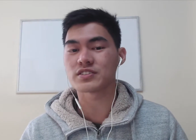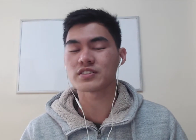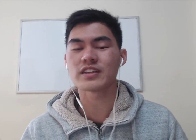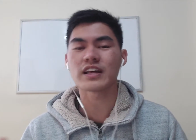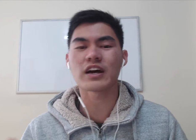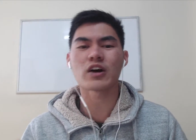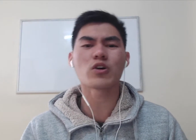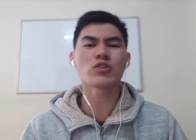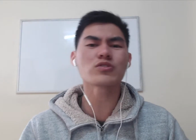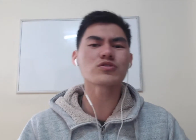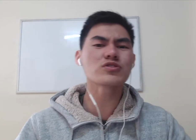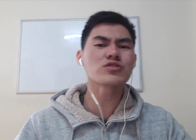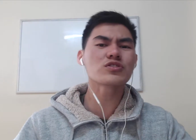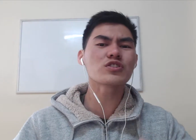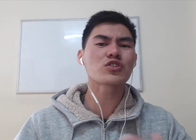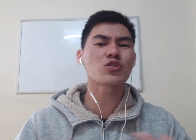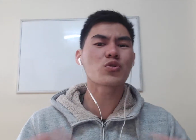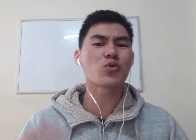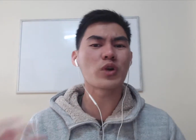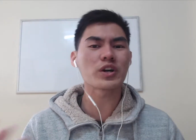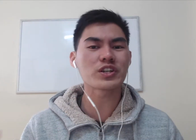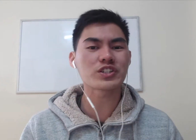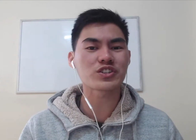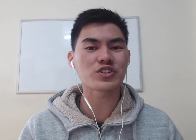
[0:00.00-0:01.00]
Now on to the
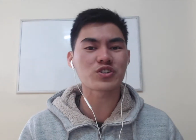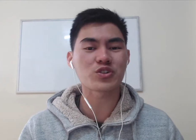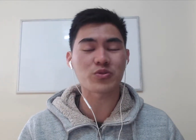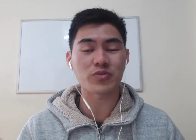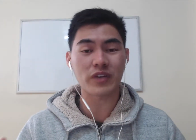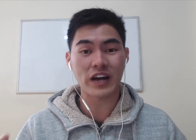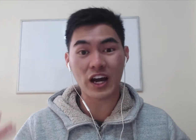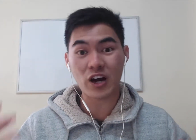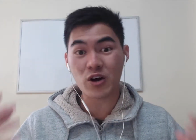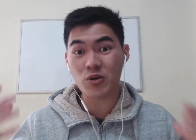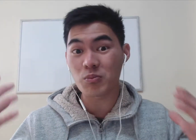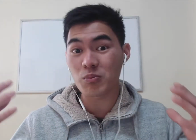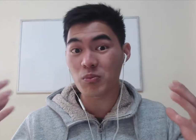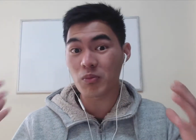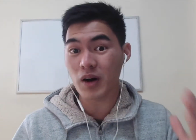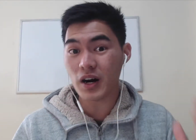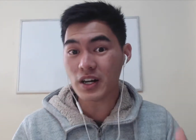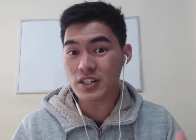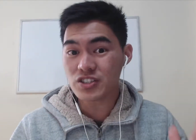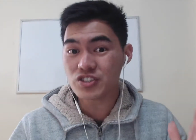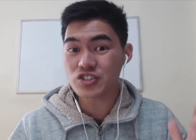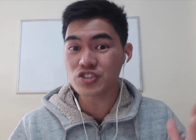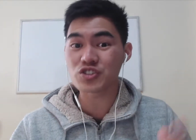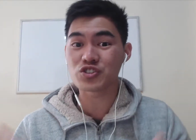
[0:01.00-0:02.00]
question of how
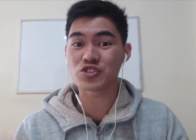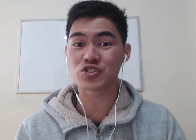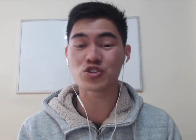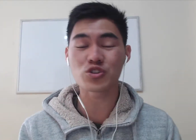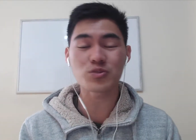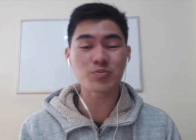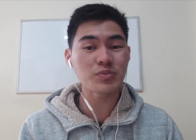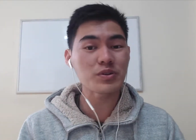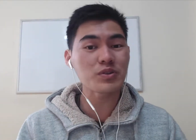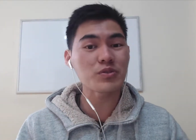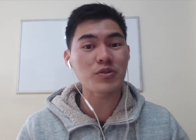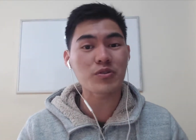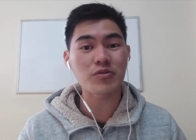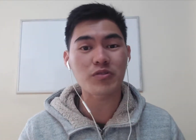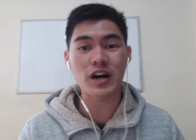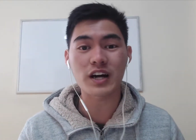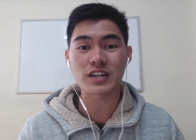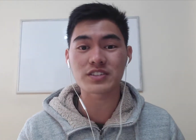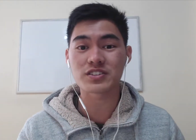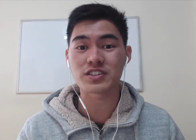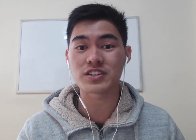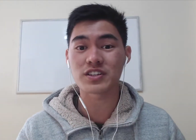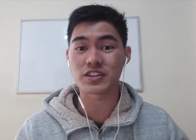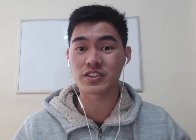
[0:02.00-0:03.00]
much you should be
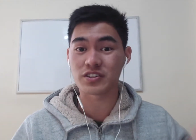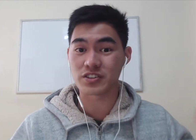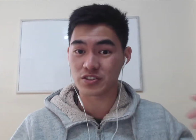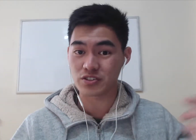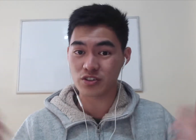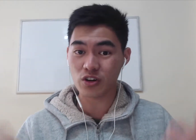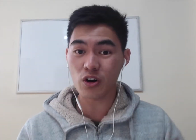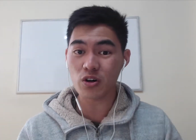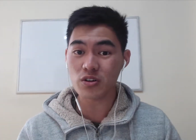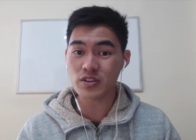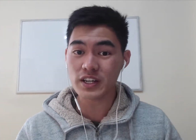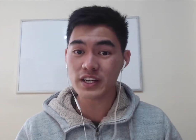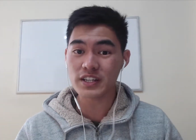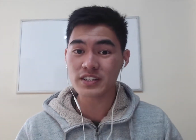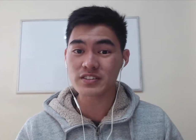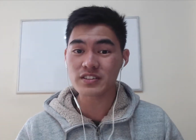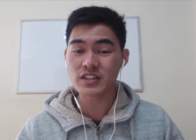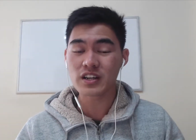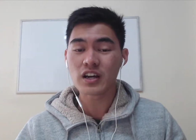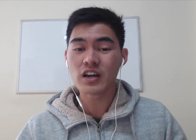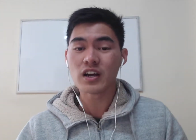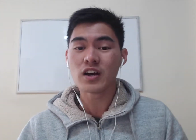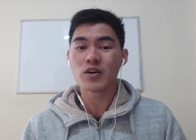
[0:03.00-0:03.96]
revising in these holidays.